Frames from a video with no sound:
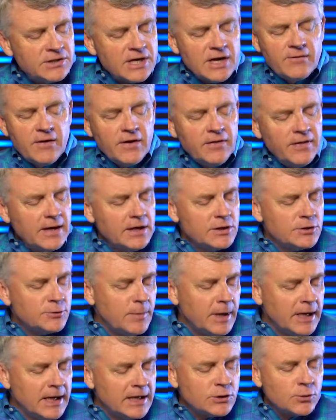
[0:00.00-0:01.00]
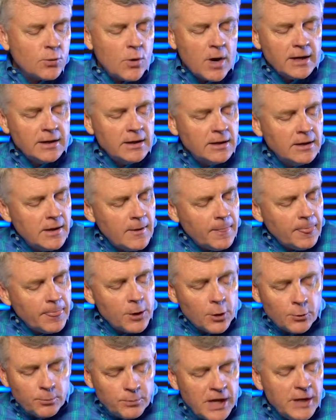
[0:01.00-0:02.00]
Everything is meaningless. What
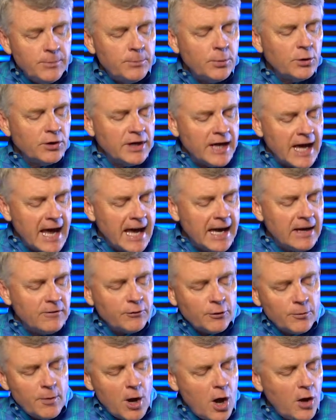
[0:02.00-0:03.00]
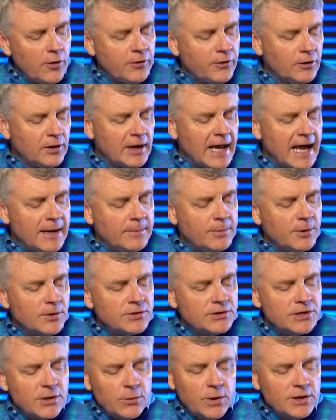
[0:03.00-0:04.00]
do people gain from all their
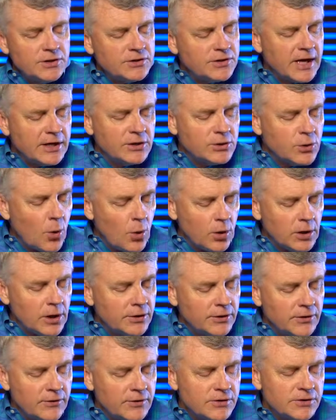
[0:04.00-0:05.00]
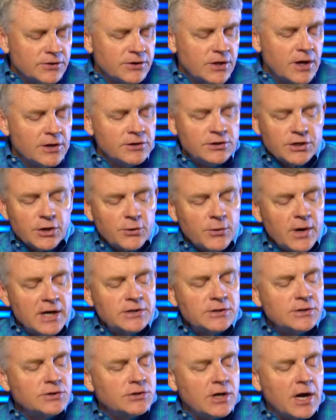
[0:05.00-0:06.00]
labors at which they toil under the sun?
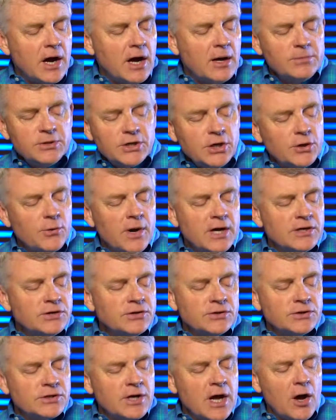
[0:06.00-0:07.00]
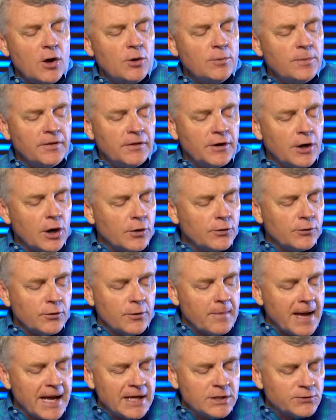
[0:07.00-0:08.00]
Generations come, generations go, but the earth
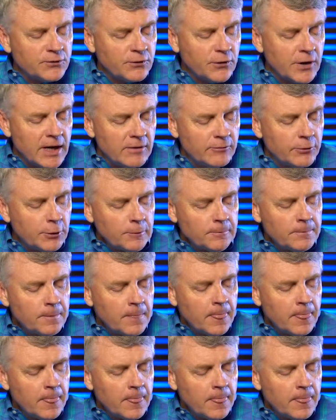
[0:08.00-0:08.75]
remains forever.